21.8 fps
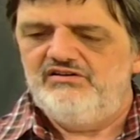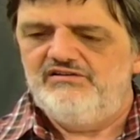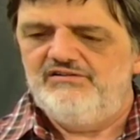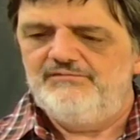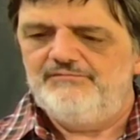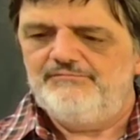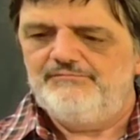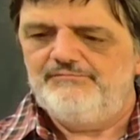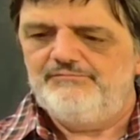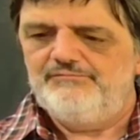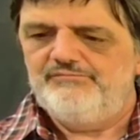
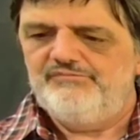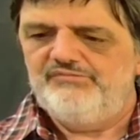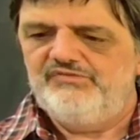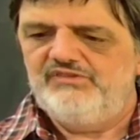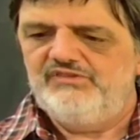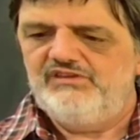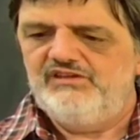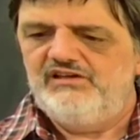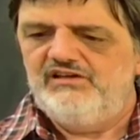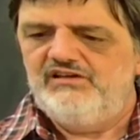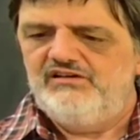
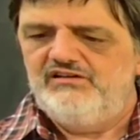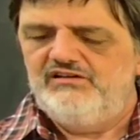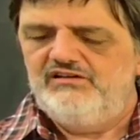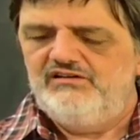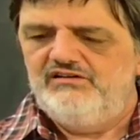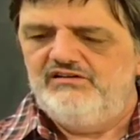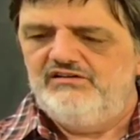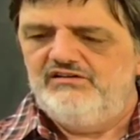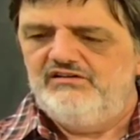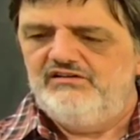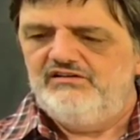
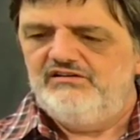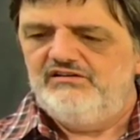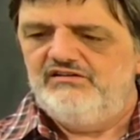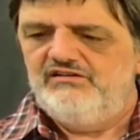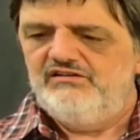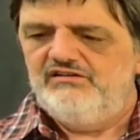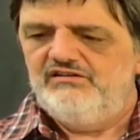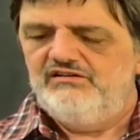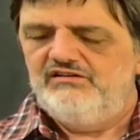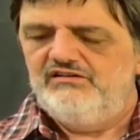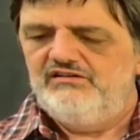
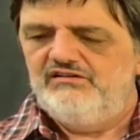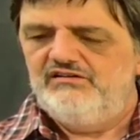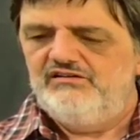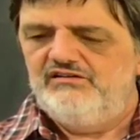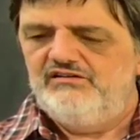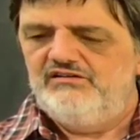(silence)